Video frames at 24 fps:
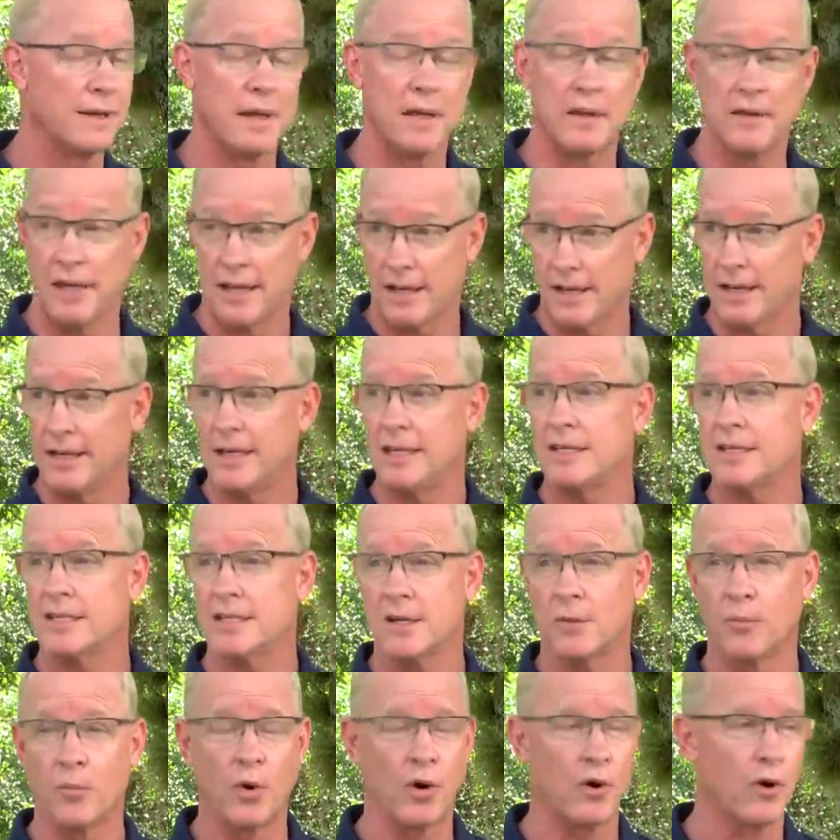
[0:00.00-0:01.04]
and that he's
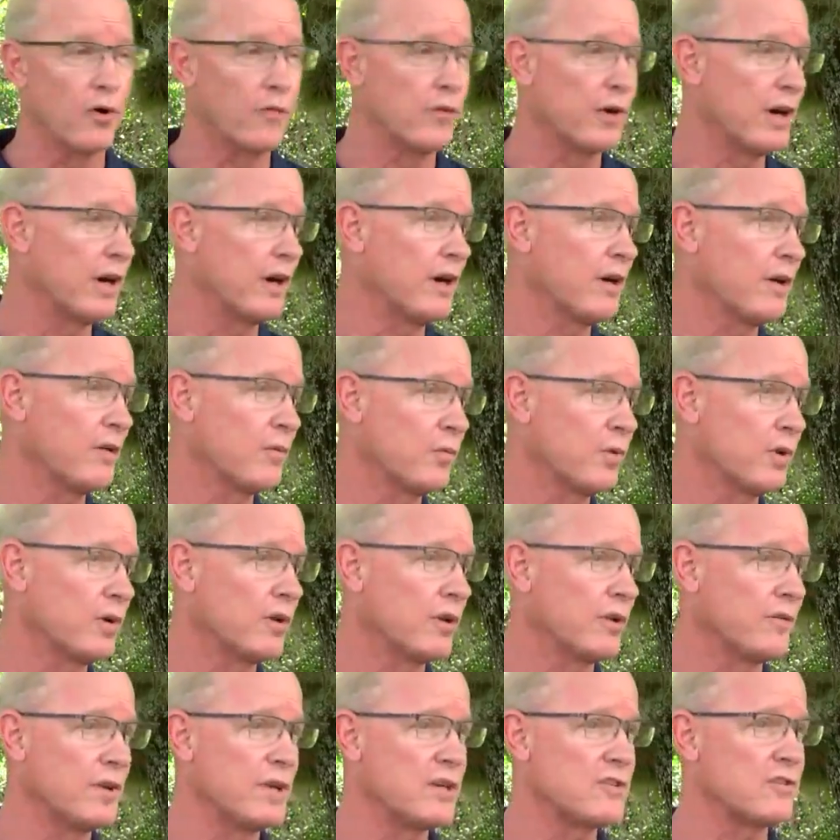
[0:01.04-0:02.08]
somewhere over here and
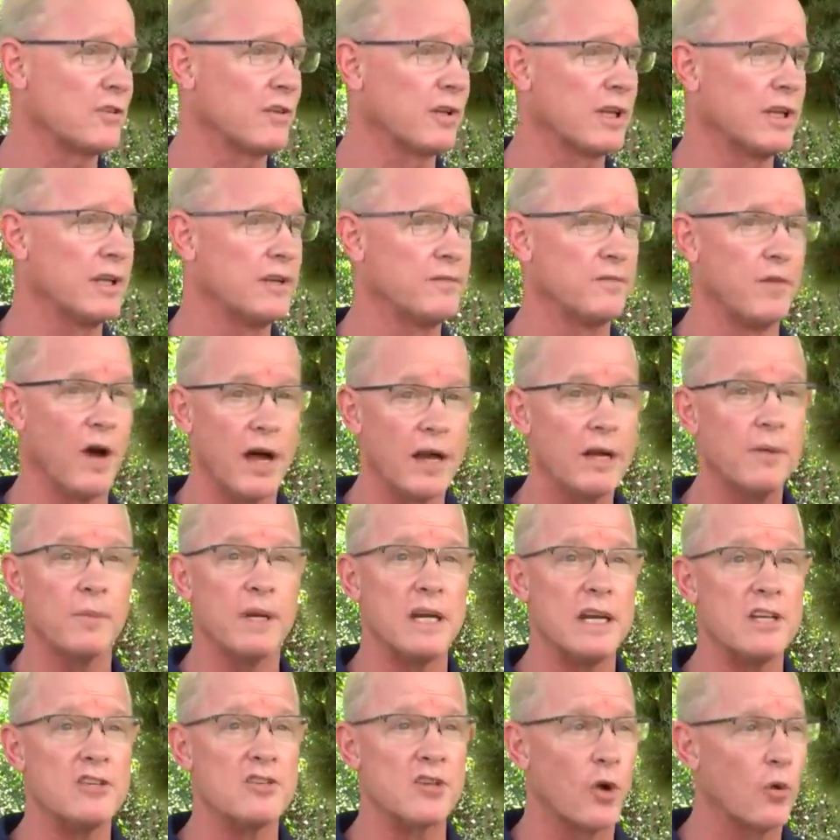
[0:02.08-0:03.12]
we'll eventually find him
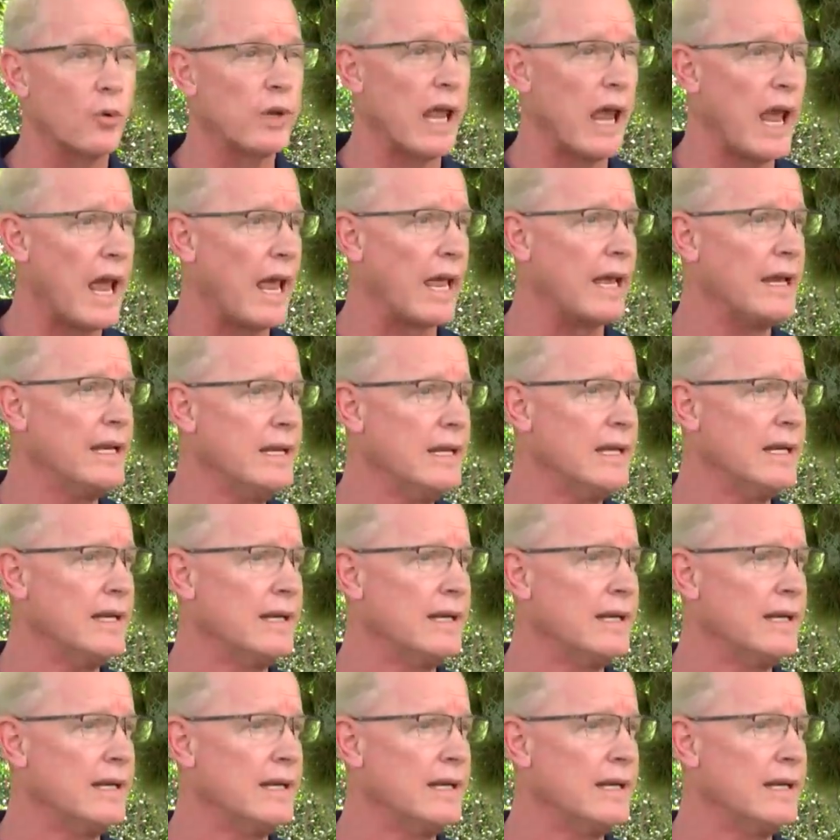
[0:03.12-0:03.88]
and he's okay.